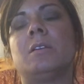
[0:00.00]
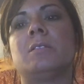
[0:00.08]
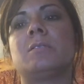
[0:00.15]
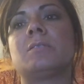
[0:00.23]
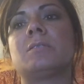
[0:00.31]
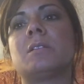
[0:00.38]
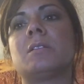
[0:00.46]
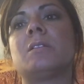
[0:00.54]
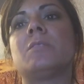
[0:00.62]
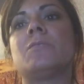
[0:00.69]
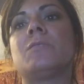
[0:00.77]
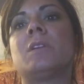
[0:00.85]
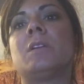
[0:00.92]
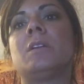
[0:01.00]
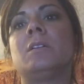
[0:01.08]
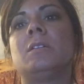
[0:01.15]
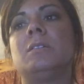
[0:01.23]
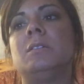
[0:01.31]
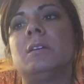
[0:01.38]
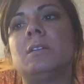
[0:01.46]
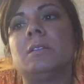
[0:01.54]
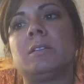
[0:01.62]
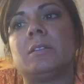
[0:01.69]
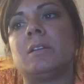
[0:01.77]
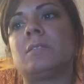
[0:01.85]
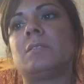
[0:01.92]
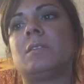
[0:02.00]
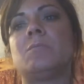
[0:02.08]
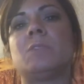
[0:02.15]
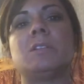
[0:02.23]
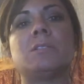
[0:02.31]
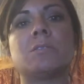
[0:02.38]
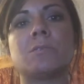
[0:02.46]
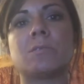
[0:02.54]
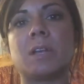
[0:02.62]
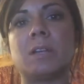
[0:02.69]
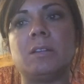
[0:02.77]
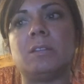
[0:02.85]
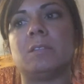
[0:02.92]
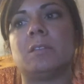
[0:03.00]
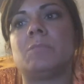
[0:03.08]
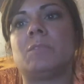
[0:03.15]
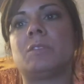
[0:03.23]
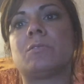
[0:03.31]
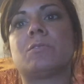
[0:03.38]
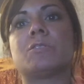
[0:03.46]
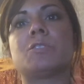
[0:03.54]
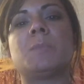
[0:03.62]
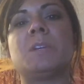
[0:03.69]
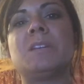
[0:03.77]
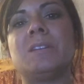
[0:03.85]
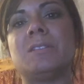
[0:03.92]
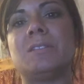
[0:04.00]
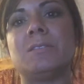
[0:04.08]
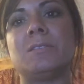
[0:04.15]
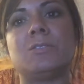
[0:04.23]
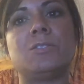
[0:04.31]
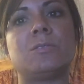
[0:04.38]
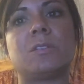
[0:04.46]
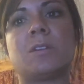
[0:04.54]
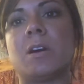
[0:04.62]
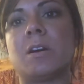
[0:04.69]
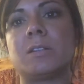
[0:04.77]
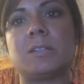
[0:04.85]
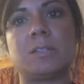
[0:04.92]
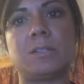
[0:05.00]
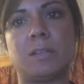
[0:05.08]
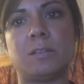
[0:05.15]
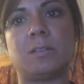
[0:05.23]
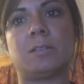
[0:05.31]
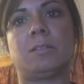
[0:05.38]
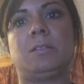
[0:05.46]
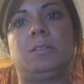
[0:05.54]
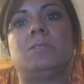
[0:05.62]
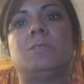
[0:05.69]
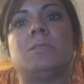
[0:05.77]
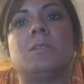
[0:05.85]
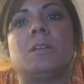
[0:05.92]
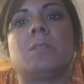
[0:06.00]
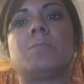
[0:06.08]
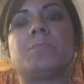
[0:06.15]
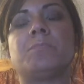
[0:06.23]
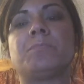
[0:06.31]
instead of yelling at them and degrading them or speaking condescendingly to them.